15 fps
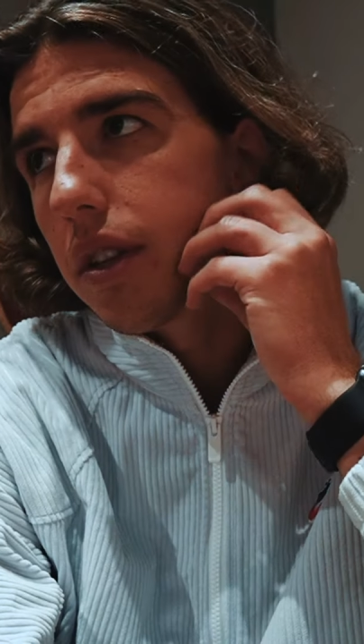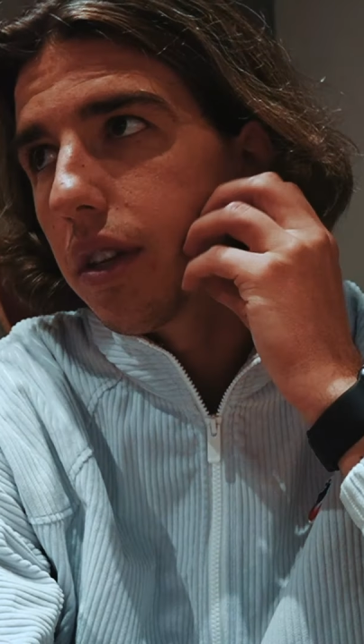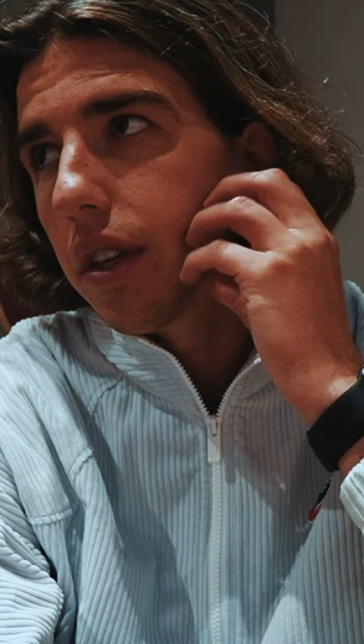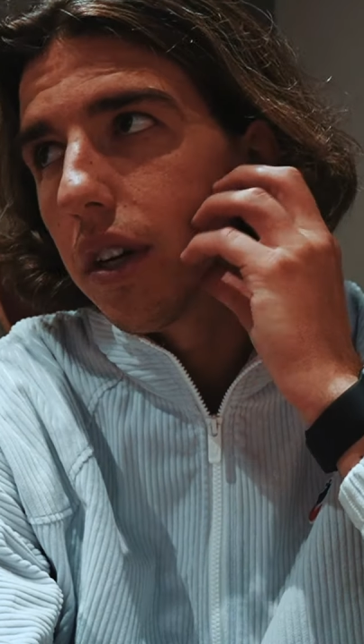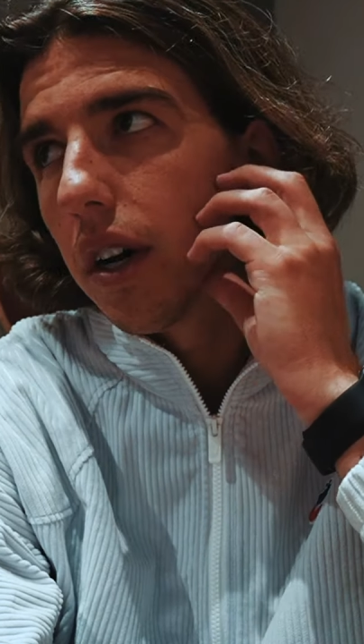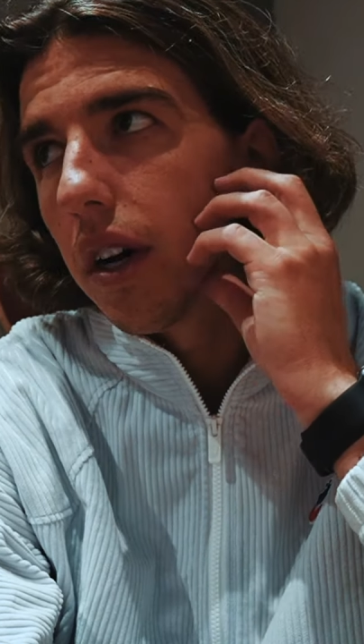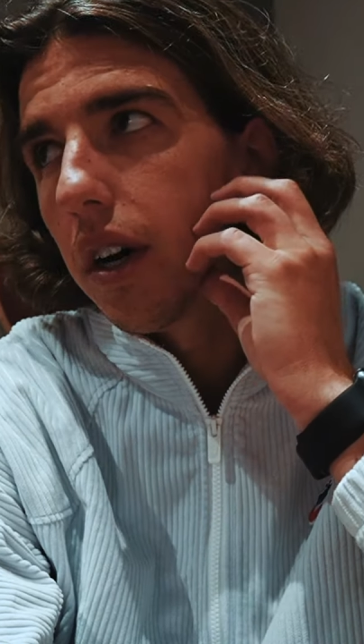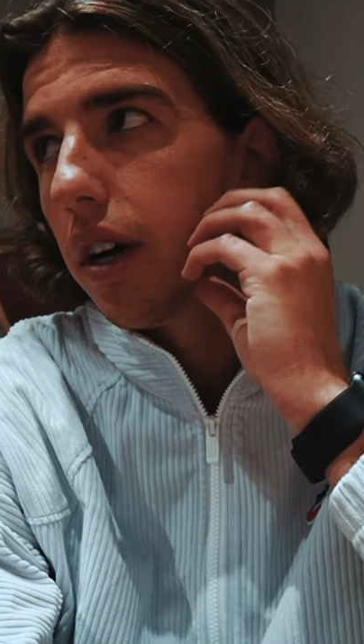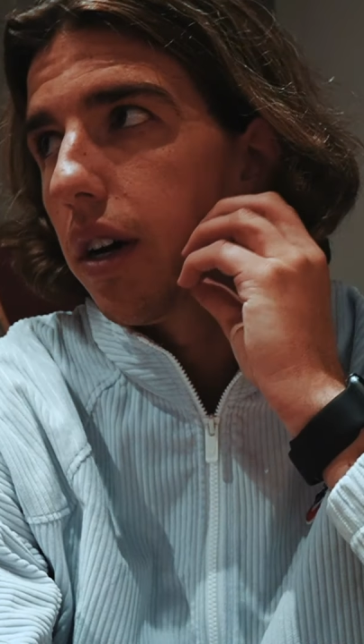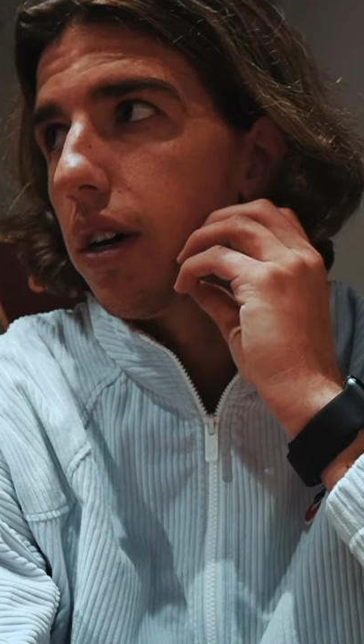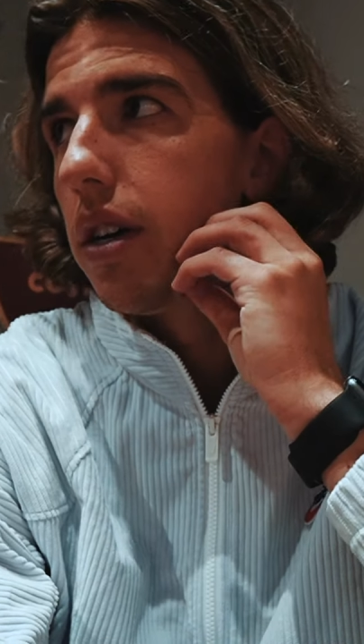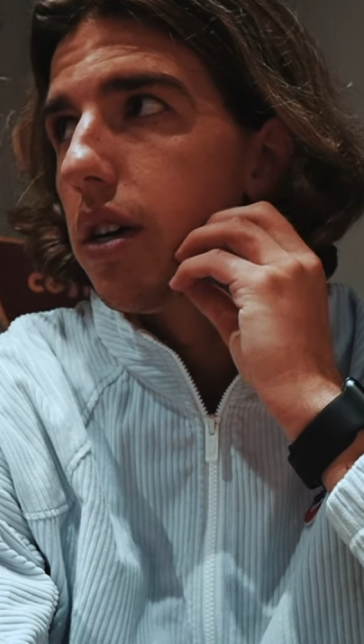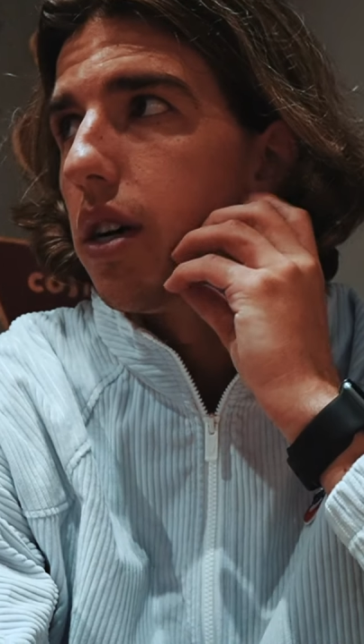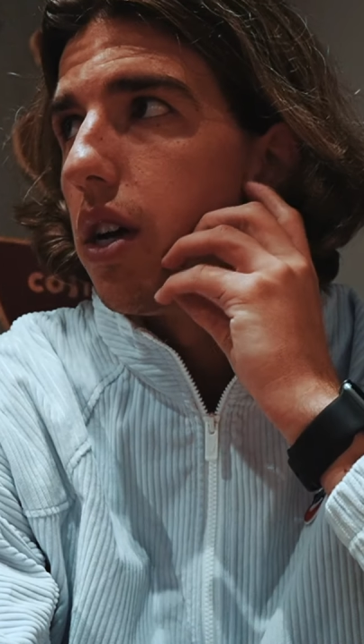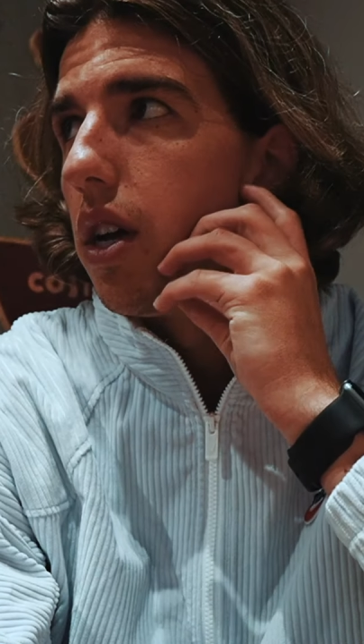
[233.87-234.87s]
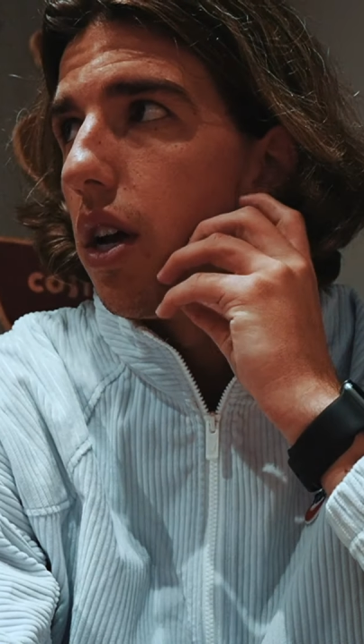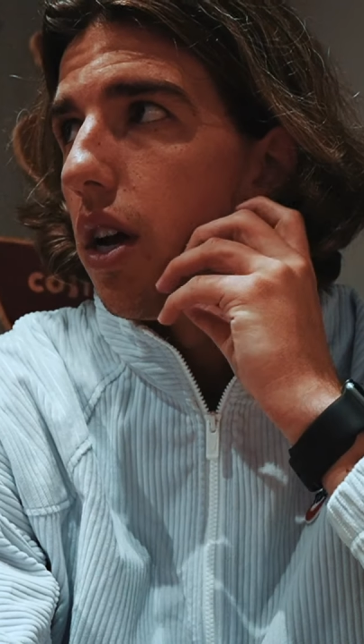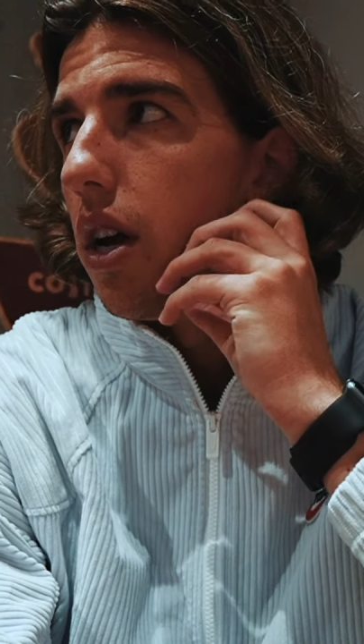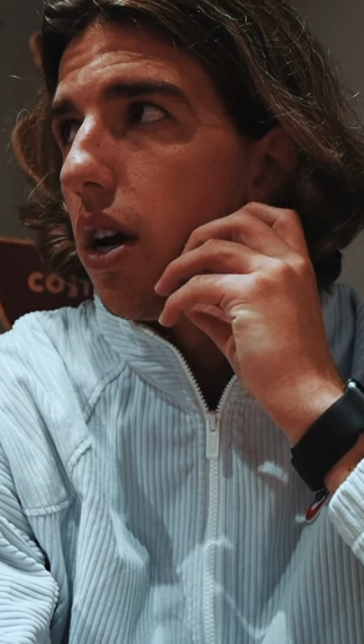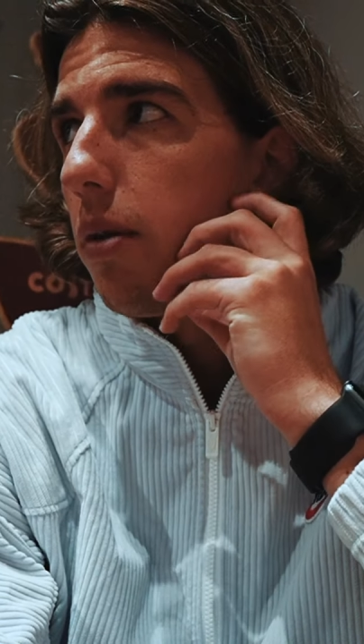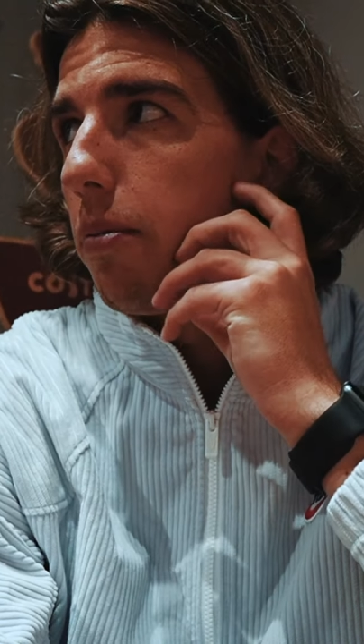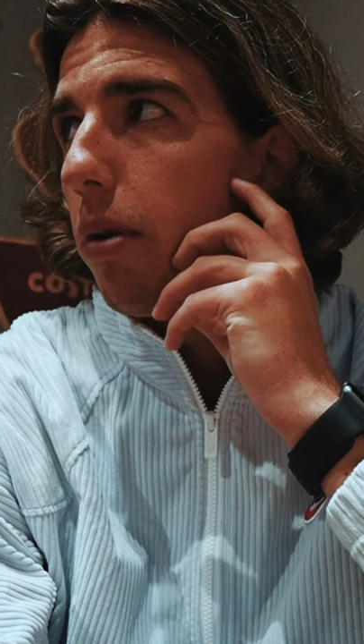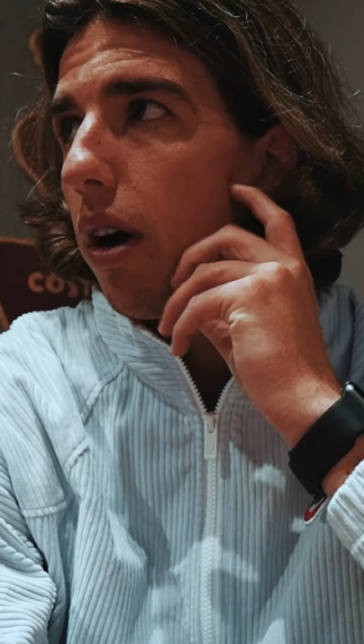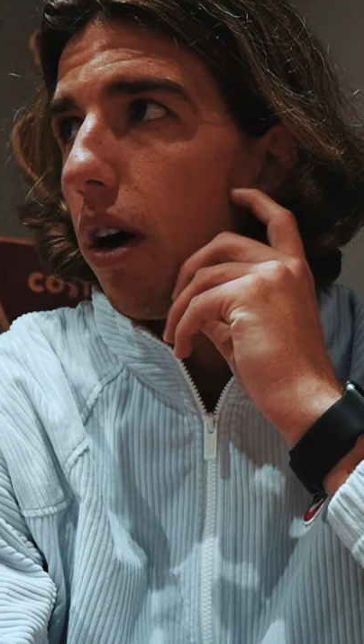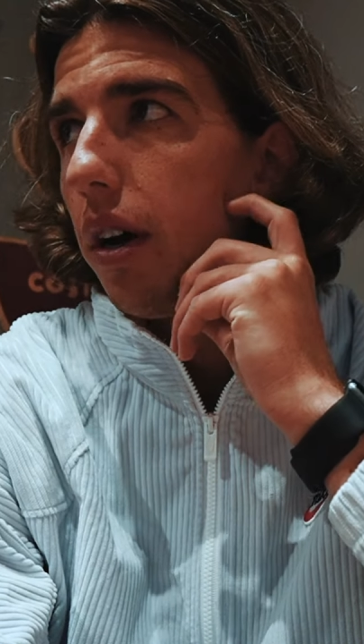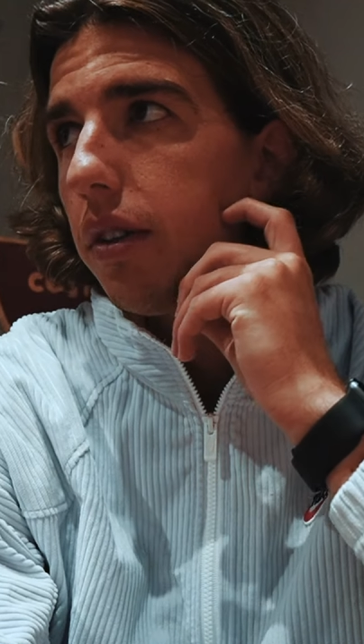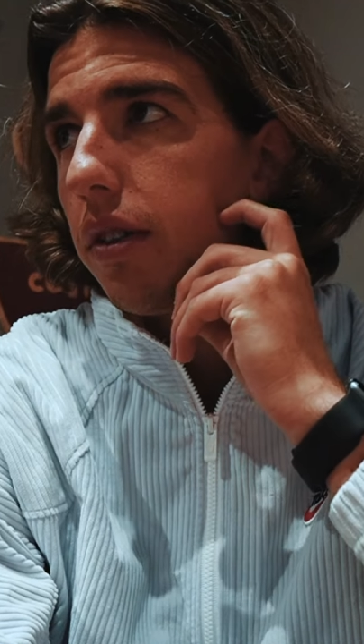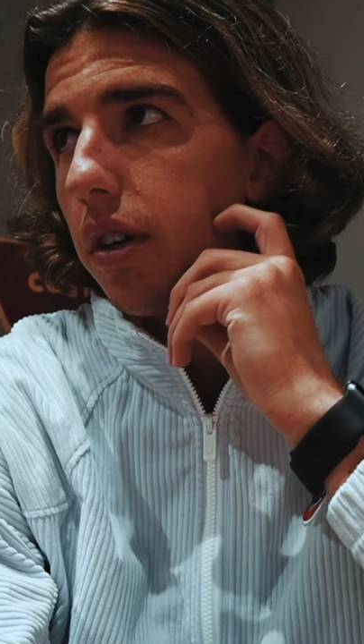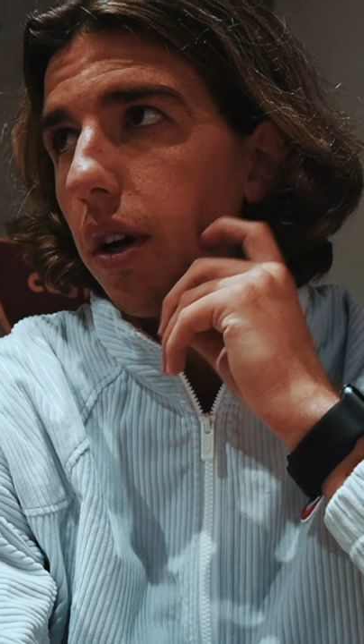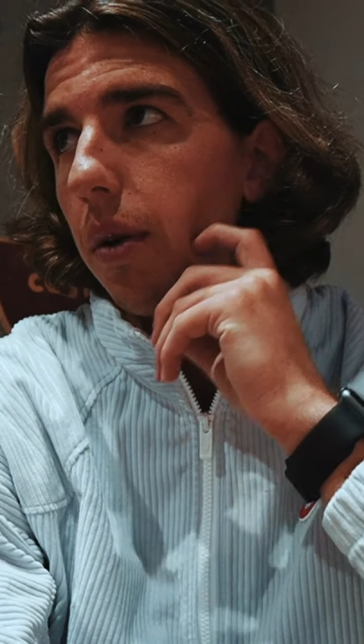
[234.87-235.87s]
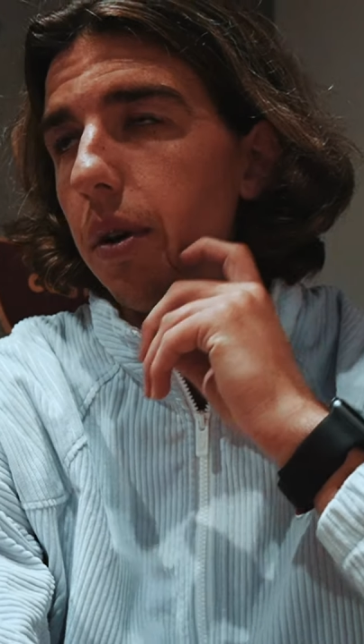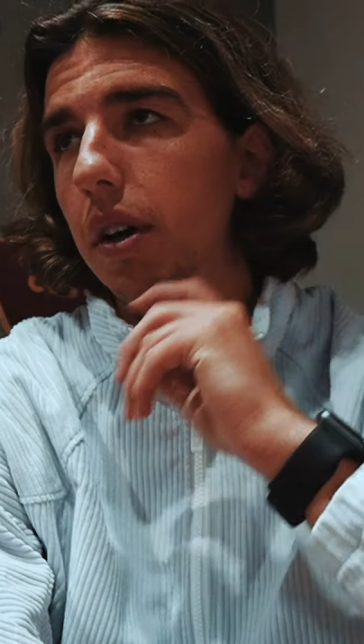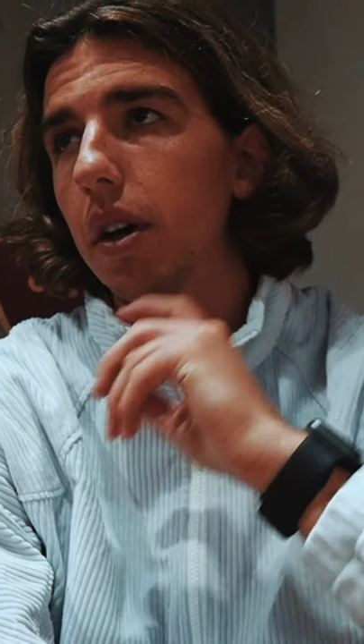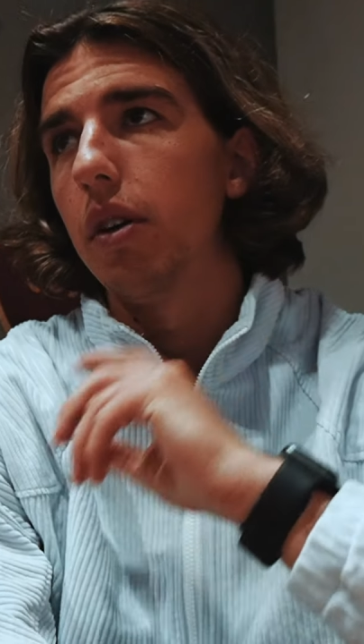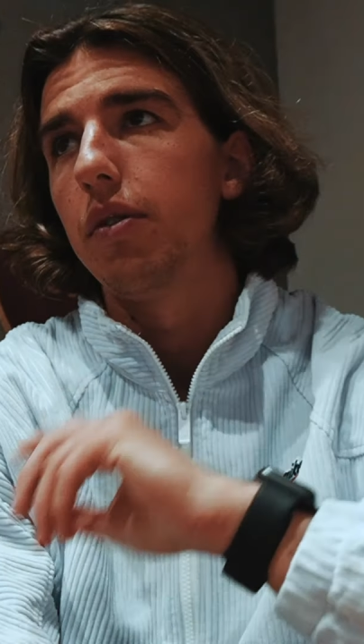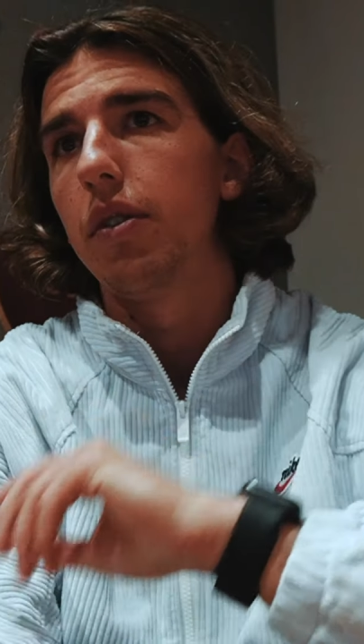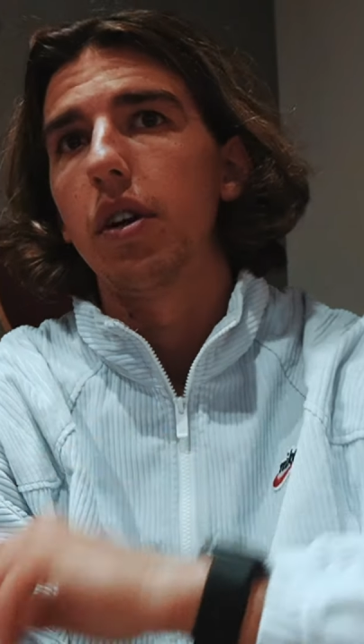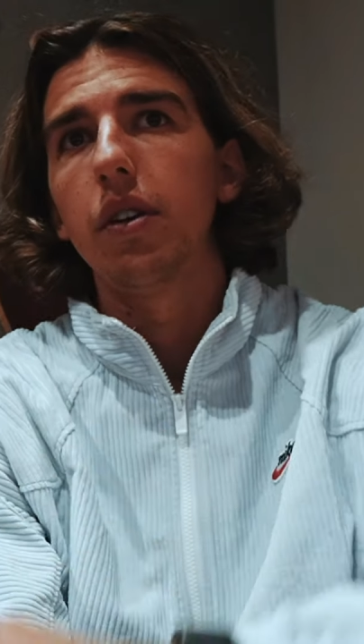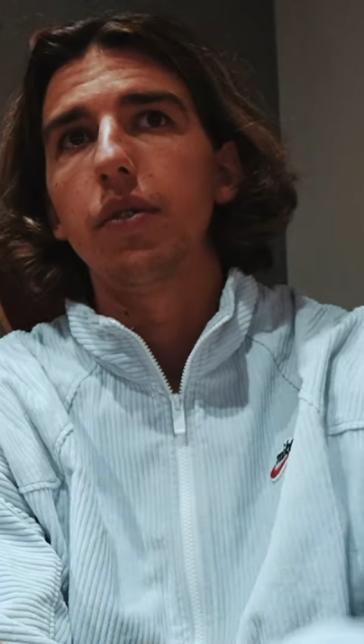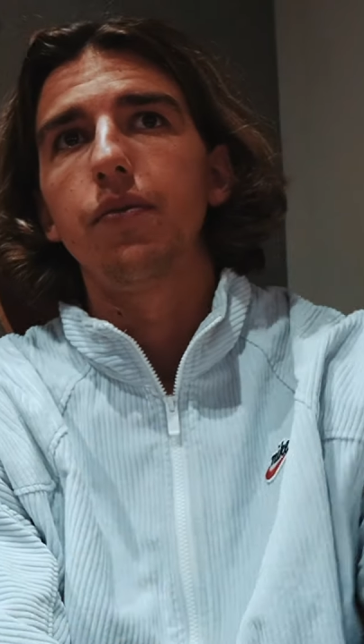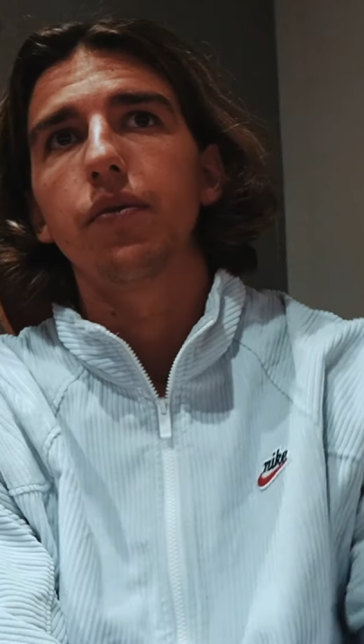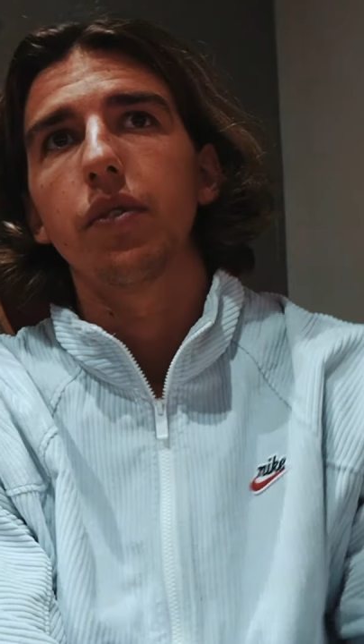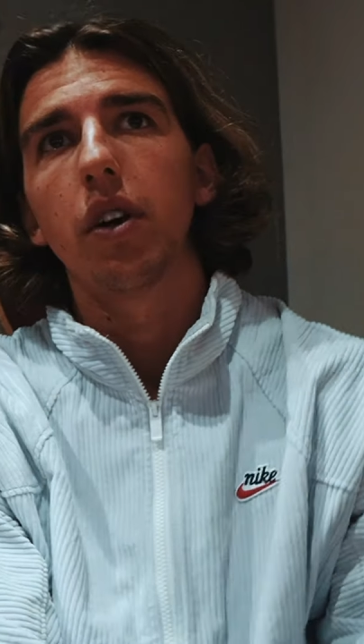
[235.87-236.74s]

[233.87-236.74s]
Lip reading: the parties are going over.